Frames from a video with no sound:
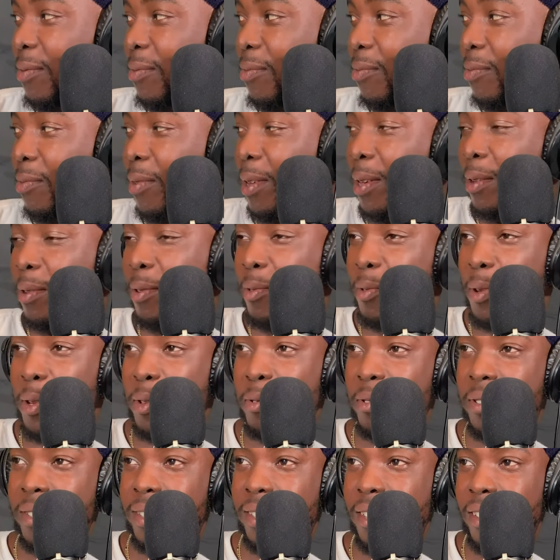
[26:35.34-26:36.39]
where you
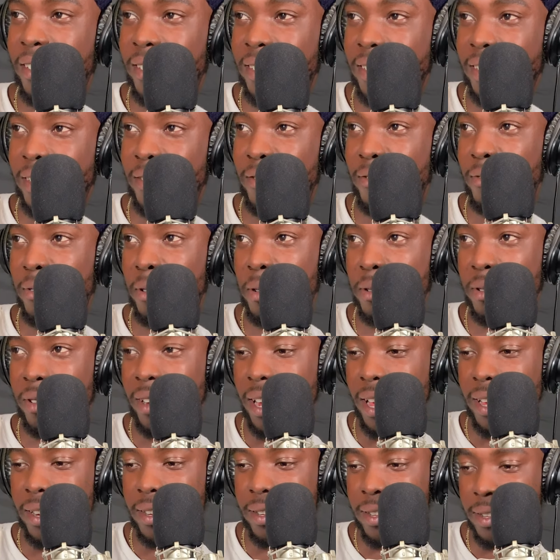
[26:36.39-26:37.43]
see yourself? Where you
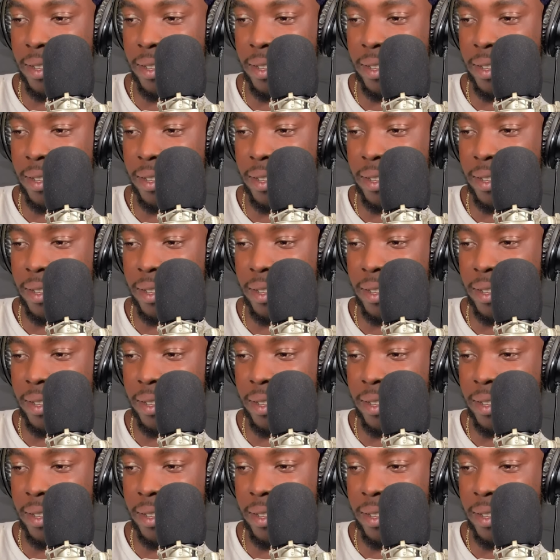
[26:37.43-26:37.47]
like to see